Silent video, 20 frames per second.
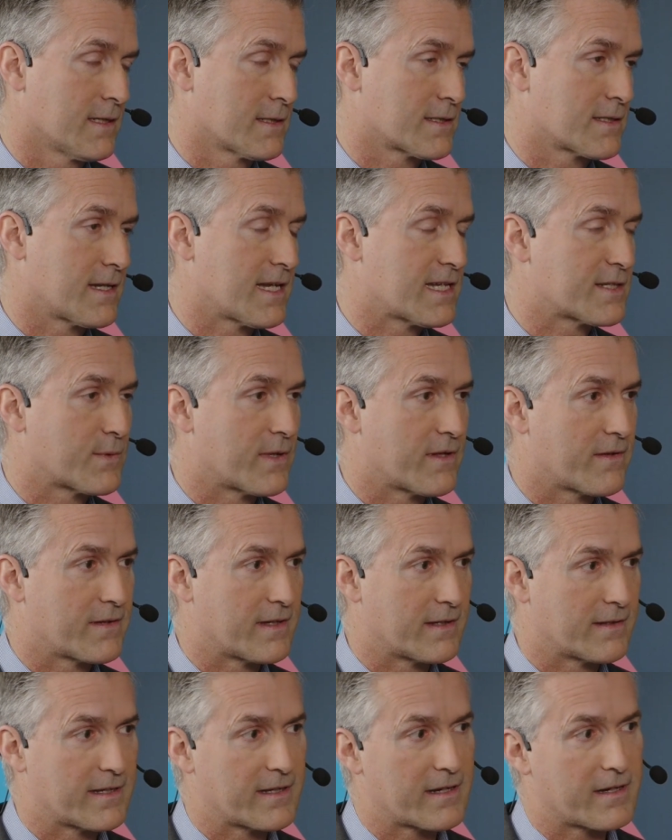So that's one
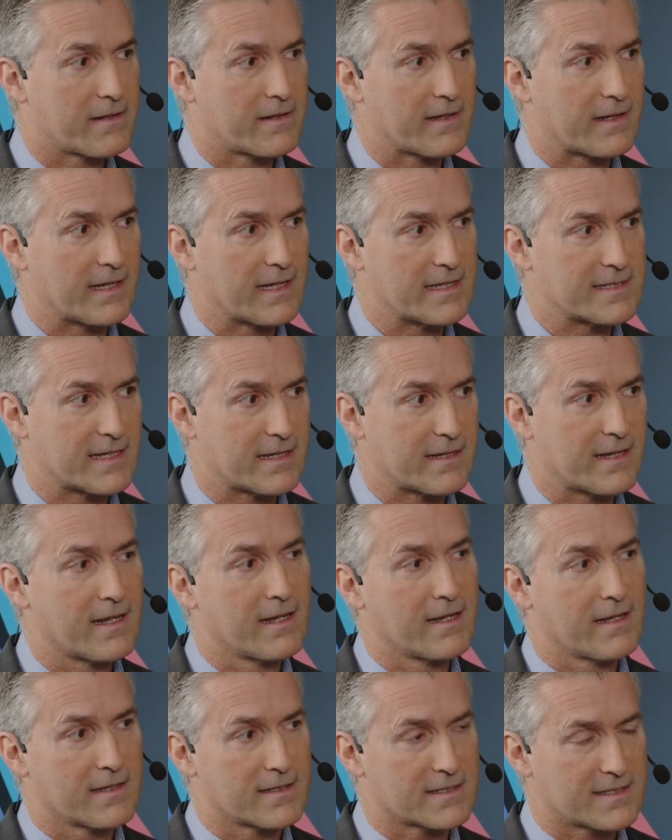thing. The other thing is that
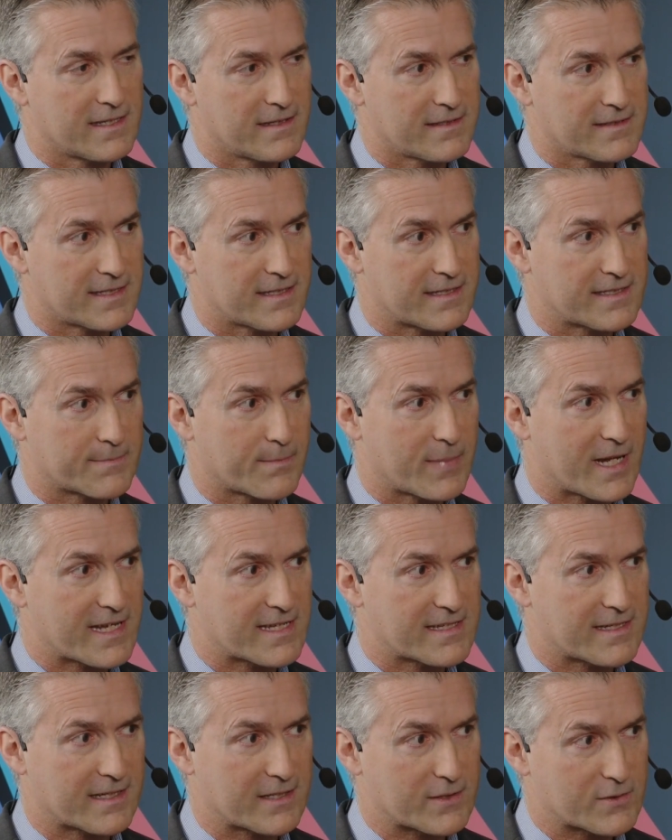since it's
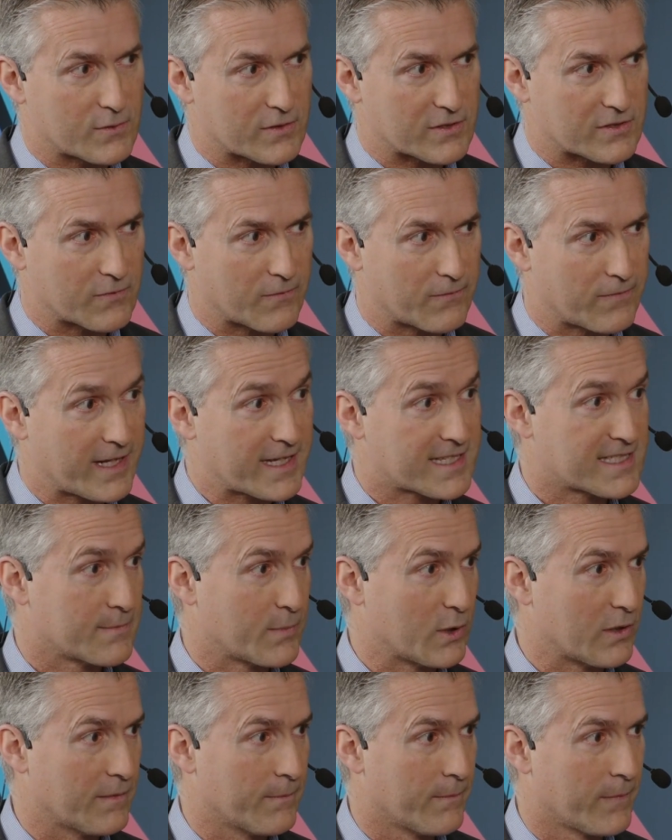plastic, it's also
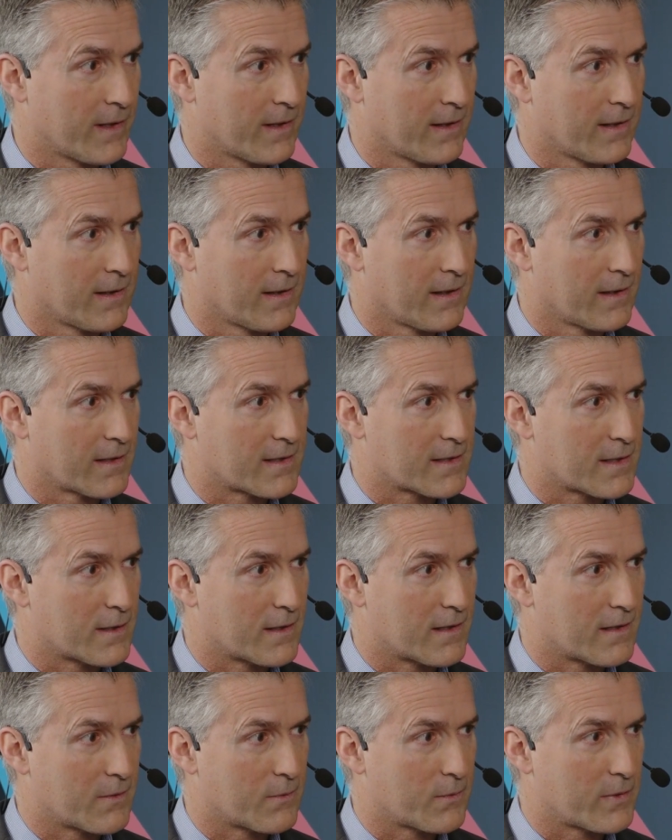flexible,
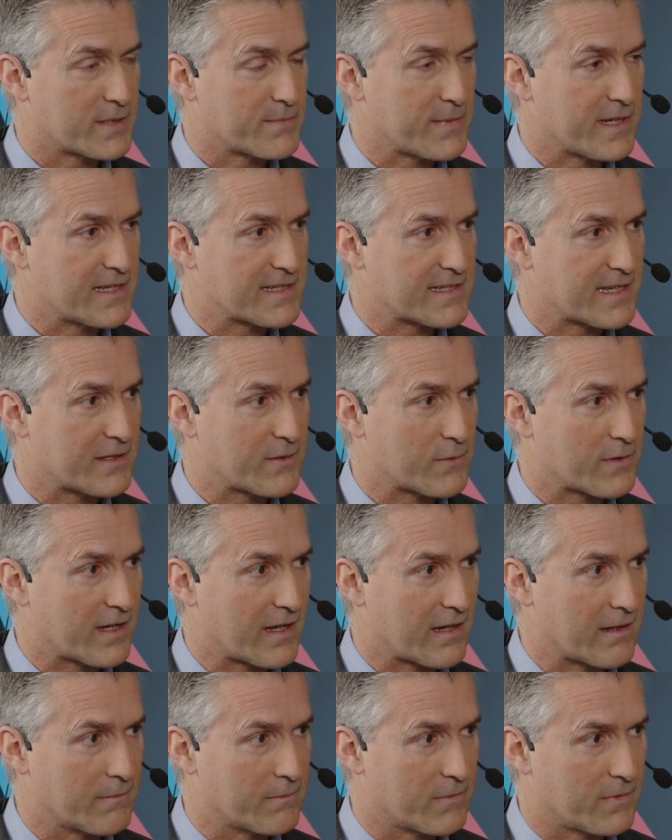which means that you
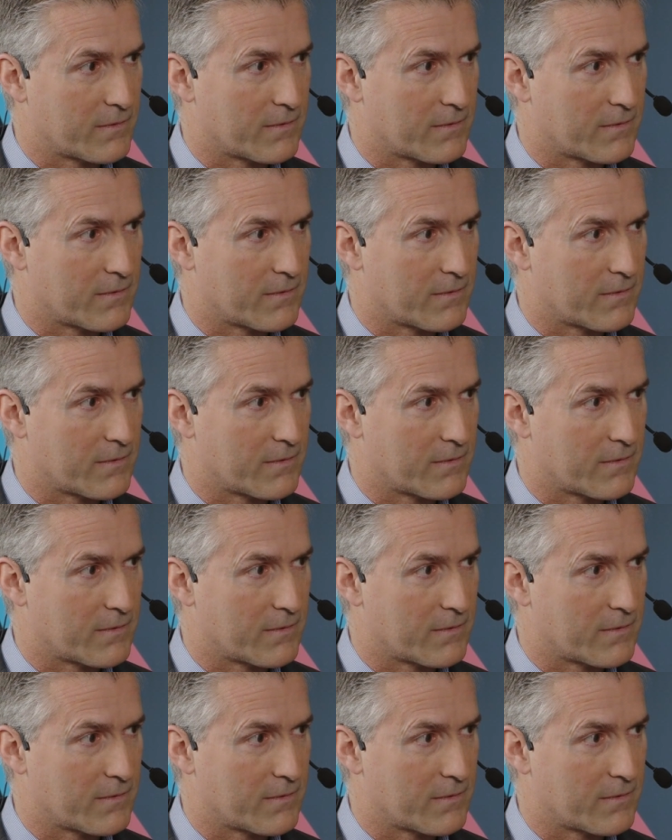can